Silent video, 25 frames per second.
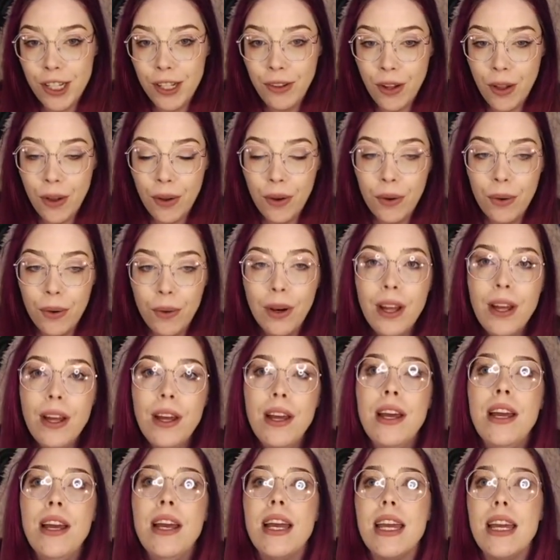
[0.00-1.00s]
though
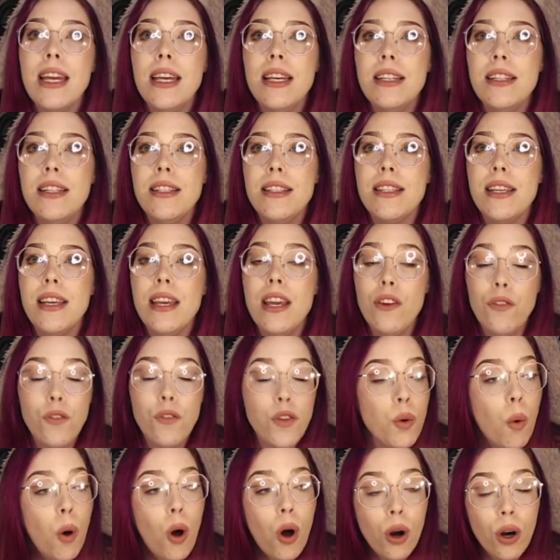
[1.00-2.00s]
is if you
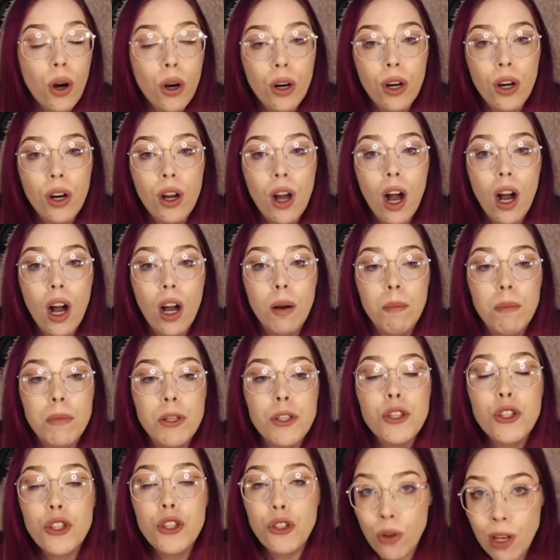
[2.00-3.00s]
are
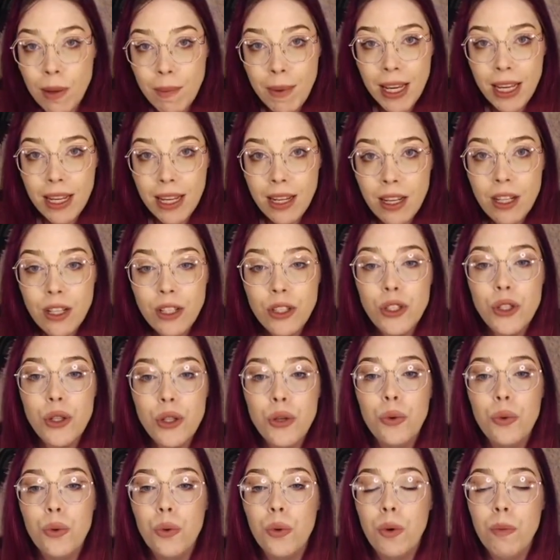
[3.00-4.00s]
streaming,
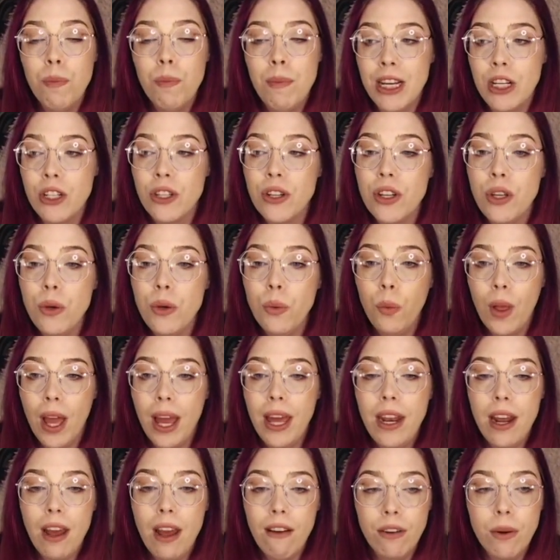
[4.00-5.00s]
to make sure you let
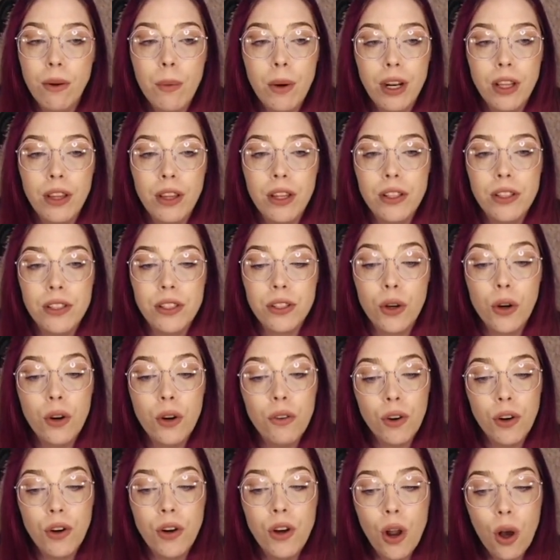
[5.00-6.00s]
everyone in the server
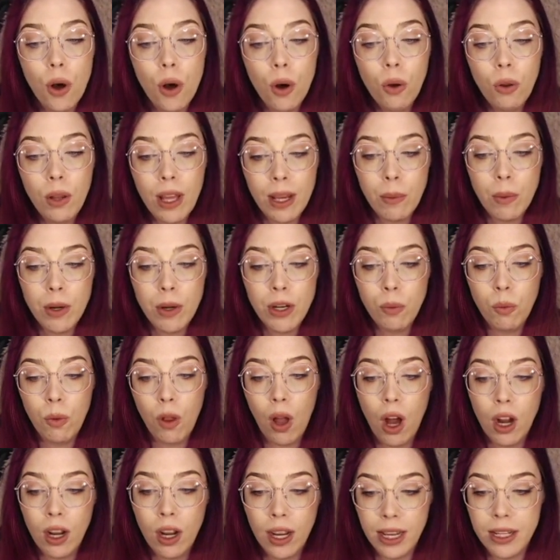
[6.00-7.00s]
know, like when you
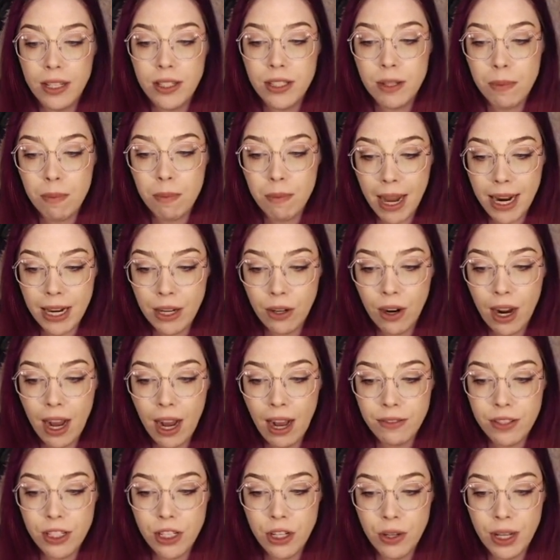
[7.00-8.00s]
log into Minecraft
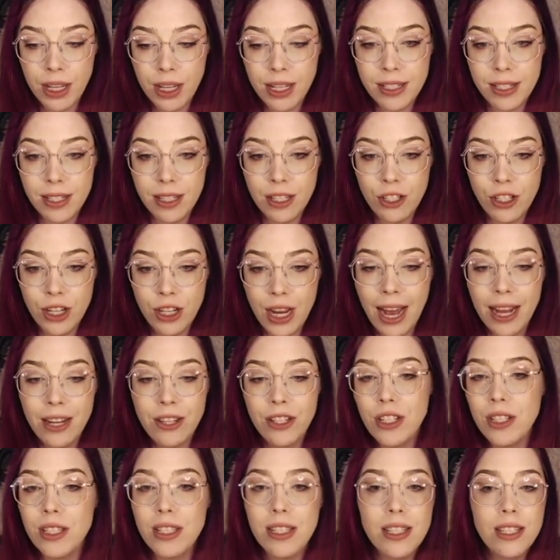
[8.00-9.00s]
and you get into the chat,
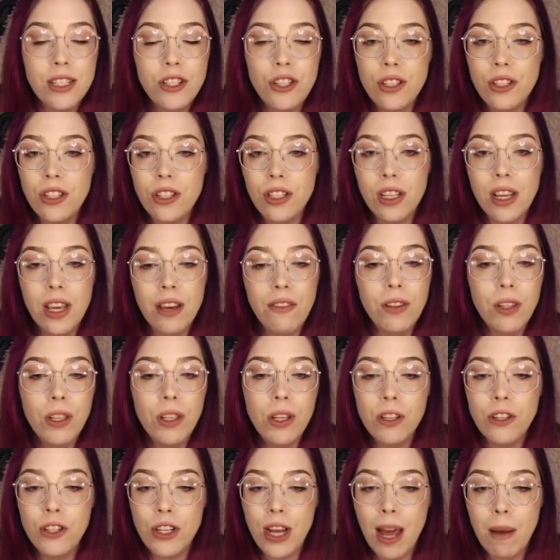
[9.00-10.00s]
just give a little
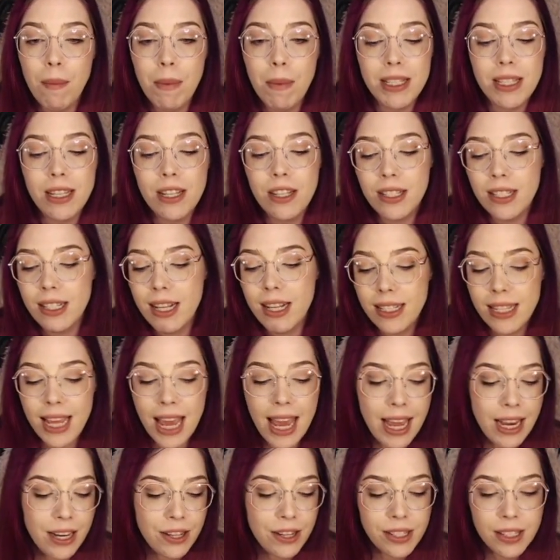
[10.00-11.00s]
chat message that says,
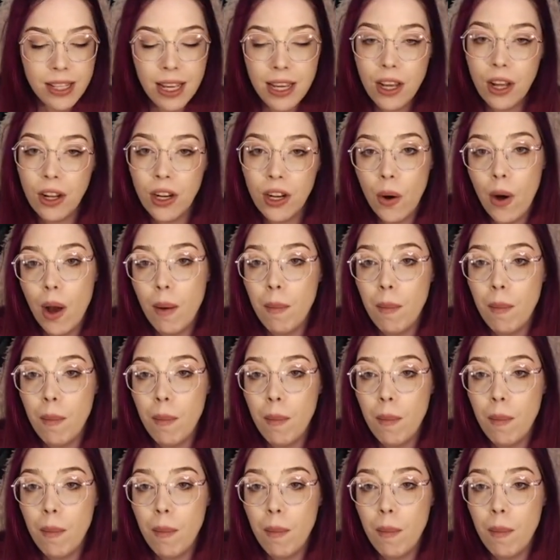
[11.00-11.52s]
hey, just let y'all know I'm